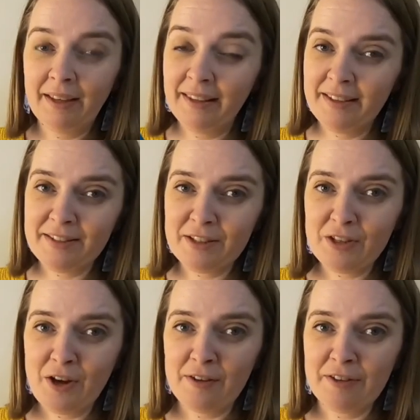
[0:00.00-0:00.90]
This is
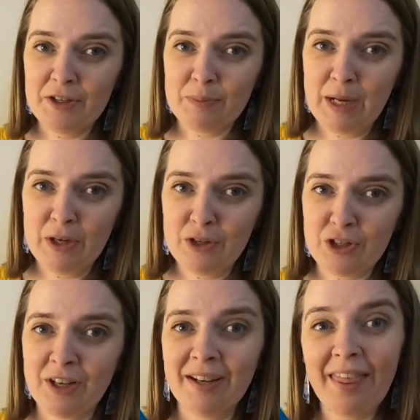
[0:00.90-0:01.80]
not a finished
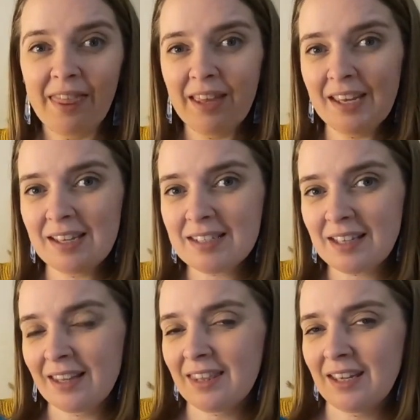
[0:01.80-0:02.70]
pincushion. This,
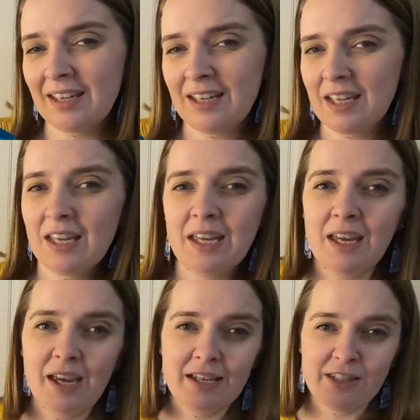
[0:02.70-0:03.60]
I think,
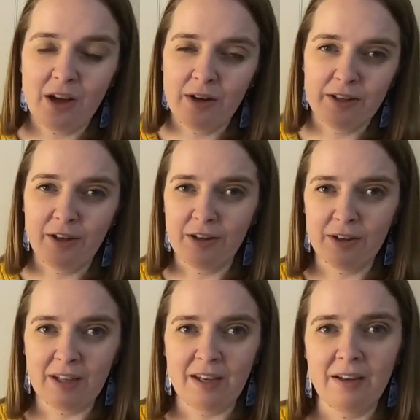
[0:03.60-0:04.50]
is going to go
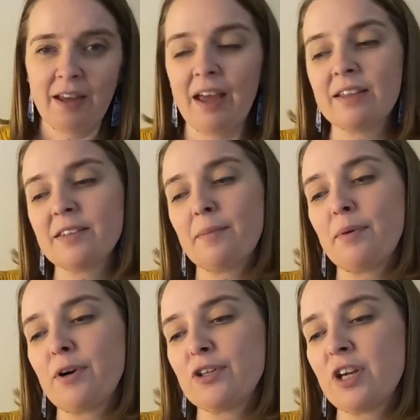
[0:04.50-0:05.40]
down as a
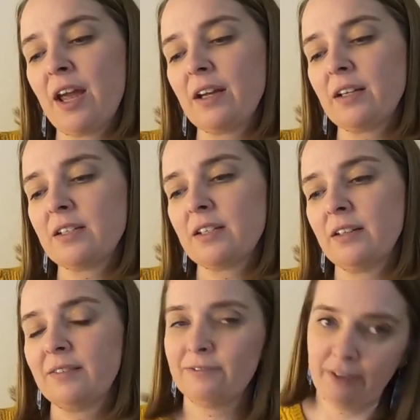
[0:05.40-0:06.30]
project
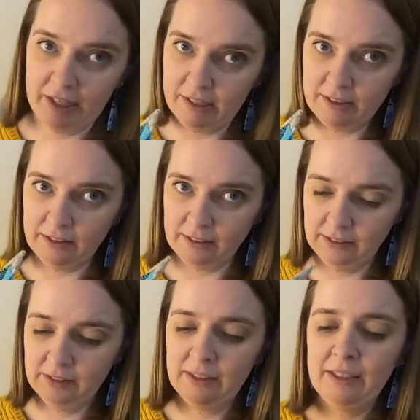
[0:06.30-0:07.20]
fail.
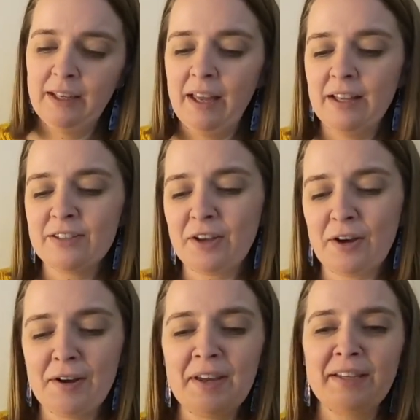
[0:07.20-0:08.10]

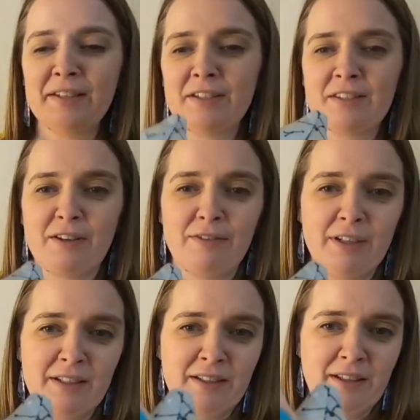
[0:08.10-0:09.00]
So in
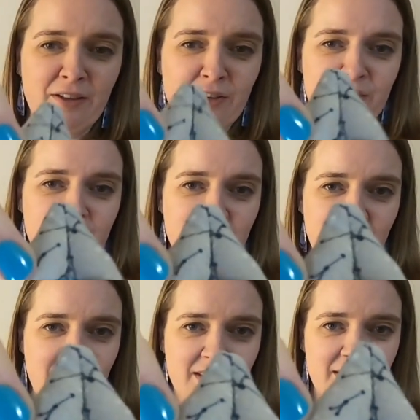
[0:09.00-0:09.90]
stuffing, I noticed
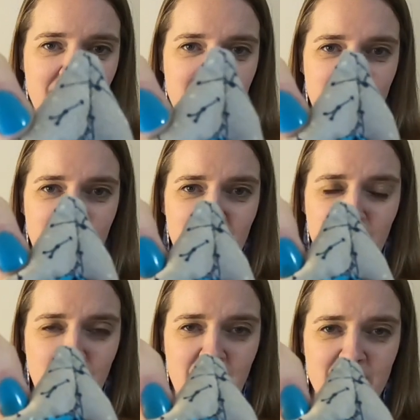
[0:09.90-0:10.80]
this
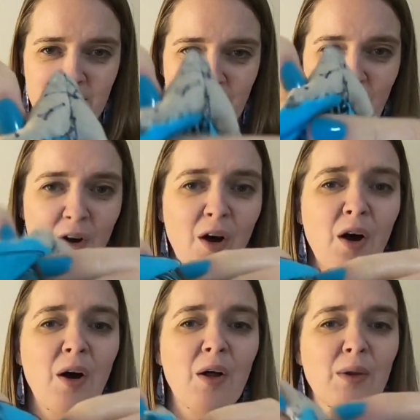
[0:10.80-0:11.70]
seam has
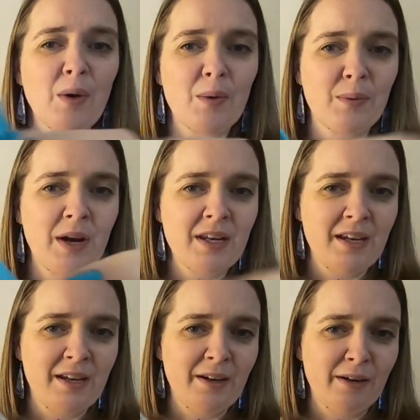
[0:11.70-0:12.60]

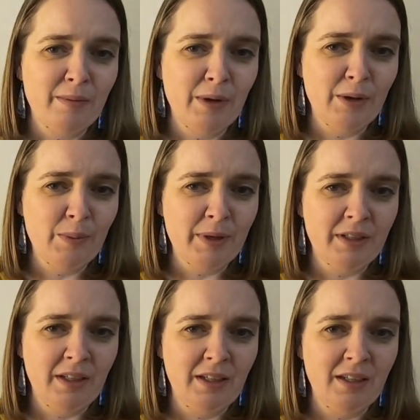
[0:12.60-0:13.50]
already come open
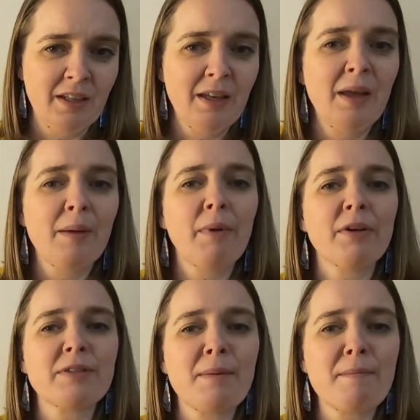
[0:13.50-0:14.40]
here
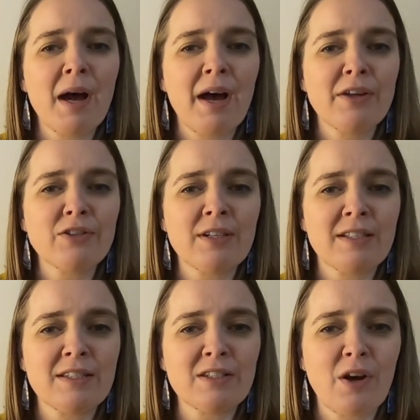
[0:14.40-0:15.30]
because the
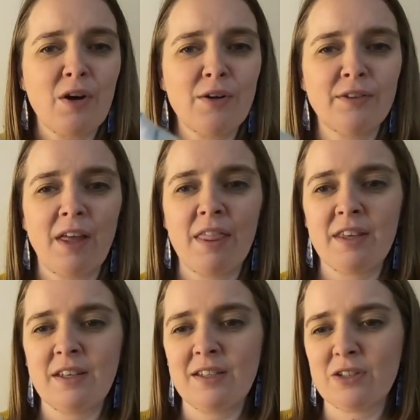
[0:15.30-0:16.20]
margins on
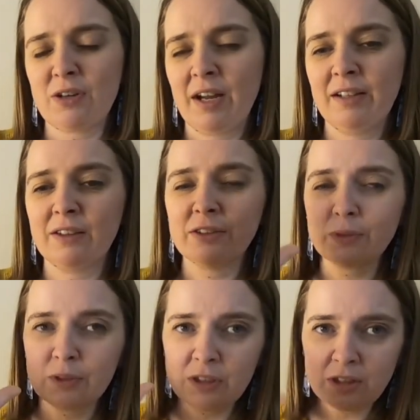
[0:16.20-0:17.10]
these triangles were
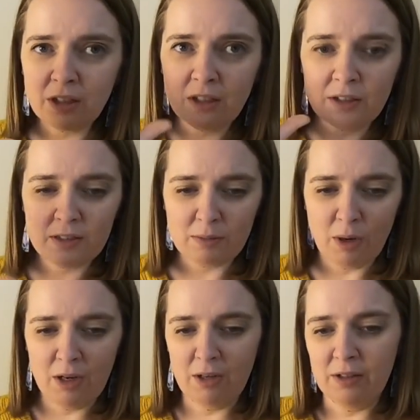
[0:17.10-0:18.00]
so
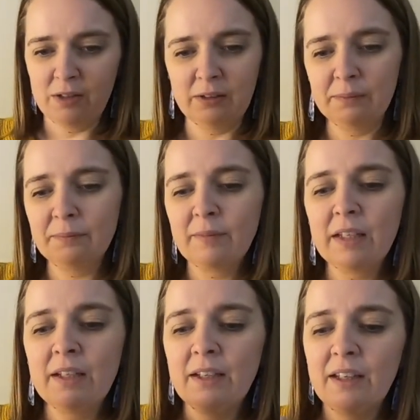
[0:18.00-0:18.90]
small.
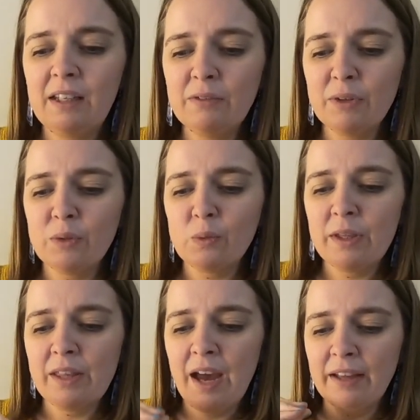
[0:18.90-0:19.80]
Even
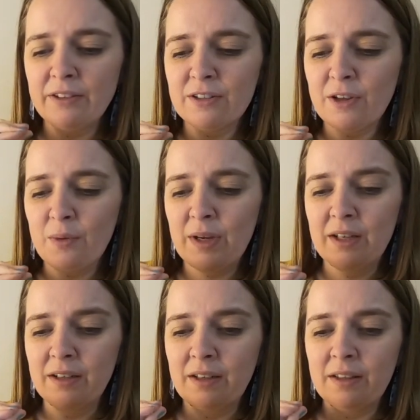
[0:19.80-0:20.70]
with hand
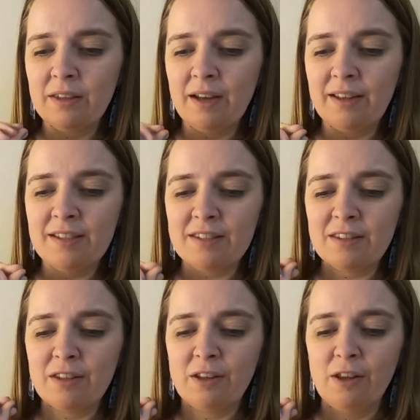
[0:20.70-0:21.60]
sewing, that is
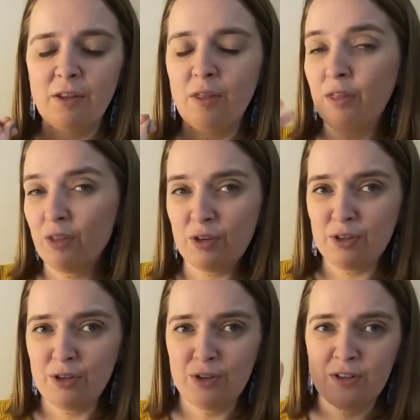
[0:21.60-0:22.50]
the
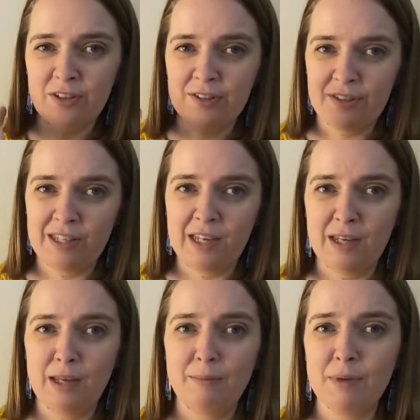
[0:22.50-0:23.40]
third
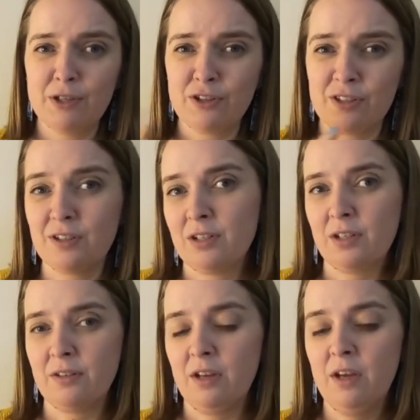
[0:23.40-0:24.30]
seam just
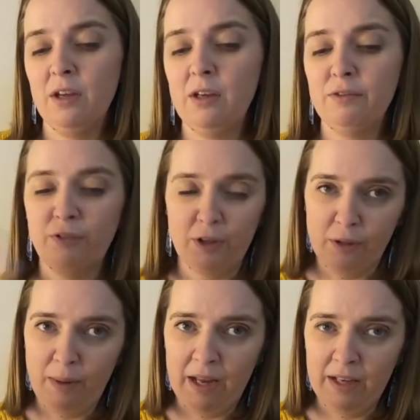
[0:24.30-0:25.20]
to fall
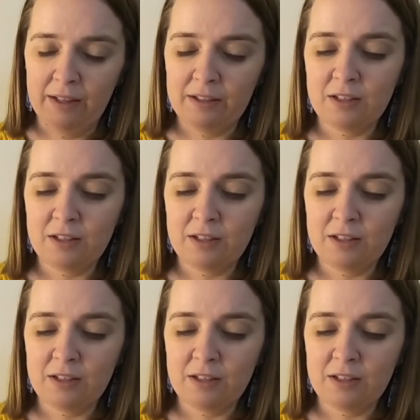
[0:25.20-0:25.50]
apart.